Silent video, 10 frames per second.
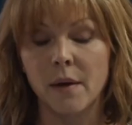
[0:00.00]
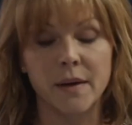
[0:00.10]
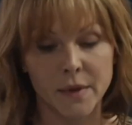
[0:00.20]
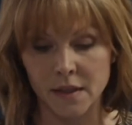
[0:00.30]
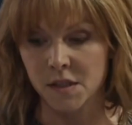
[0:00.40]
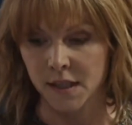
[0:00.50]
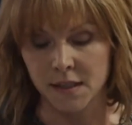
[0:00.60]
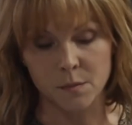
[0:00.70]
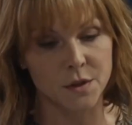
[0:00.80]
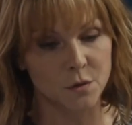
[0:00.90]
Now, I went and
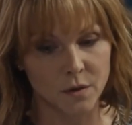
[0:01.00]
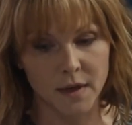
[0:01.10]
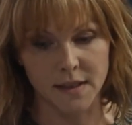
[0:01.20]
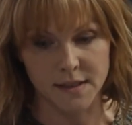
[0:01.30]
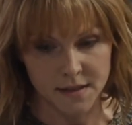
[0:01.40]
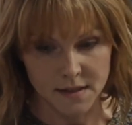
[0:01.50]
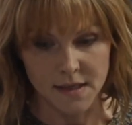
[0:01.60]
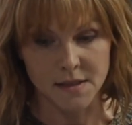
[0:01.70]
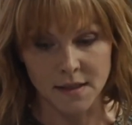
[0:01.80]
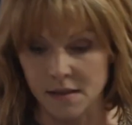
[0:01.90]
checked in with Nora, and at this
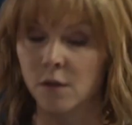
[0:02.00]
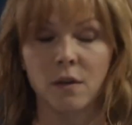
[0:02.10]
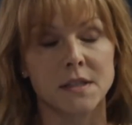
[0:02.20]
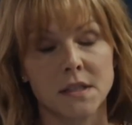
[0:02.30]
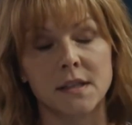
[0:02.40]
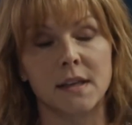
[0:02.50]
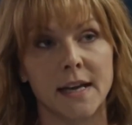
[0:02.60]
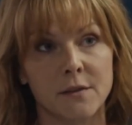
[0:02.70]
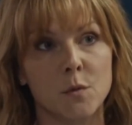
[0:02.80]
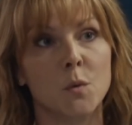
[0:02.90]
stage, it doesn't look like she's going
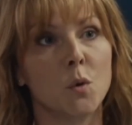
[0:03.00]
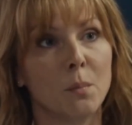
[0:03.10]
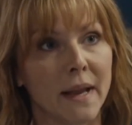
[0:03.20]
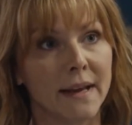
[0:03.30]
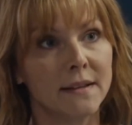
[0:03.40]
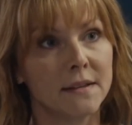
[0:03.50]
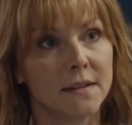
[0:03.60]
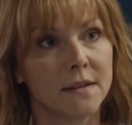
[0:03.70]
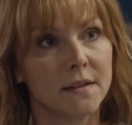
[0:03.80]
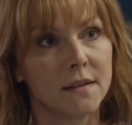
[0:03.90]
to lay a formal
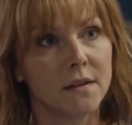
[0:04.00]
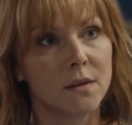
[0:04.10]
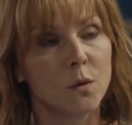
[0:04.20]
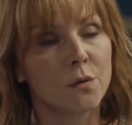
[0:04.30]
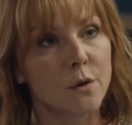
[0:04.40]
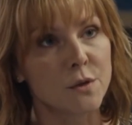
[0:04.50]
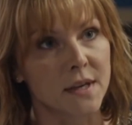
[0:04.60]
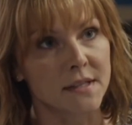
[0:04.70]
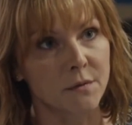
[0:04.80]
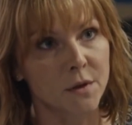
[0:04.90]
complaint. Although
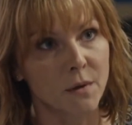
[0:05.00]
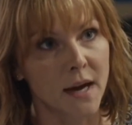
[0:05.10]
she has every